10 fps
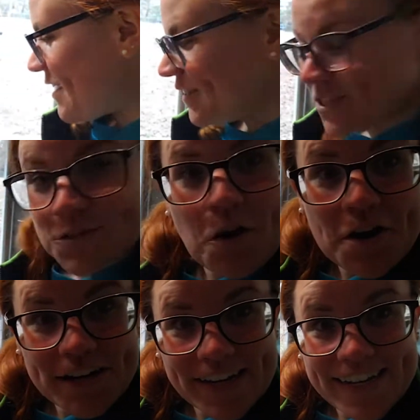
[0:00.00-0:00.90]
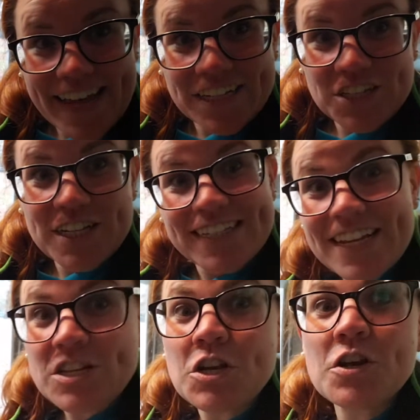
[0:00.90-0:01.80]
started, and she
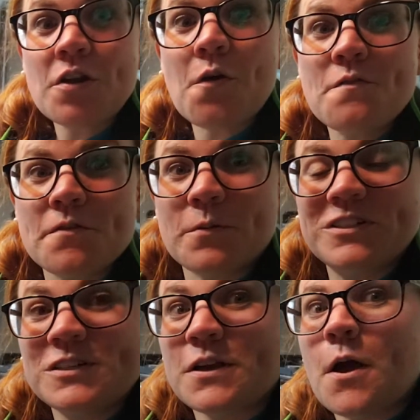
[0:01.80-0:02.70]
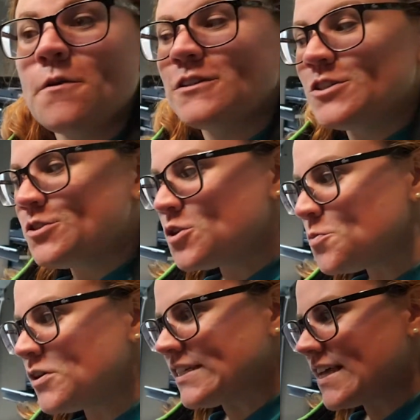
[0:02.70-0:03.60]
did turn over, which is
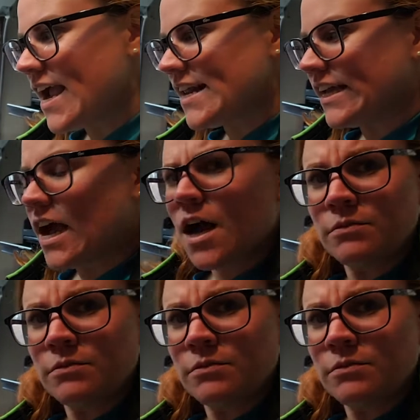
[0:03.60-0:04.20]
super exciting.